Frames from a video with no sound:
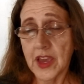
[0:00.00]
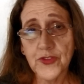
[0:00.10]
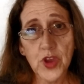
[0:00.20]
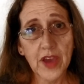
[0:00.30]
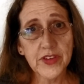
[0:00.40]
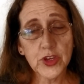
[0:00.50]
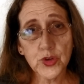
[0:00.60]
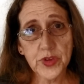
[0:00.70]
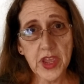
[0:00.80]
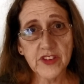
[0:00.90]
if you're having a
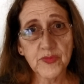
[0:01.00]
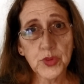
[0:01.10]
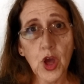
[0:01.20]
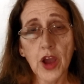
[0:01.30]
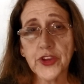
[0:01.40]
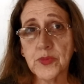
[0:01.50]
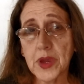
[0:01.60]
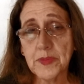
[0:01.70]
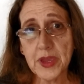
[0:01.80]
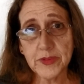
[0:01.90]
creative block, you
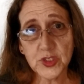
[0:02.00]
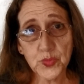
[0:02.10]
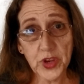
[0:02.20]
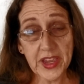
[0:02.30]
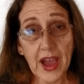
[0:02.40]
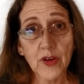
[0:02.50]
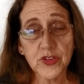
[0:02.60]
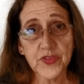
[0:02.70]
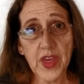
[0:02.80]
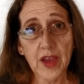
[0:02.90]
might be able to break
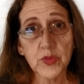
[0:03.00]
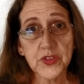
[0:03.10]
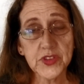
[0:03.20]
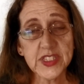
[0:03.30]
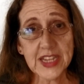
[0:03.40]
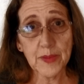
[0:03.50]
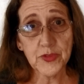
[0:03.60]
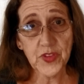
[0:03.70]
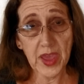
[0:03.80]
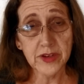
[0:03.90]
out of that with this type
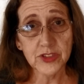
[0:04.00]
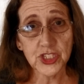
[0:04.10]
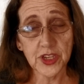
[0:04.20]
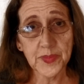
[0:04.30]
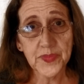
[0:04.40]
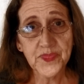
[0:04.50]
of energy.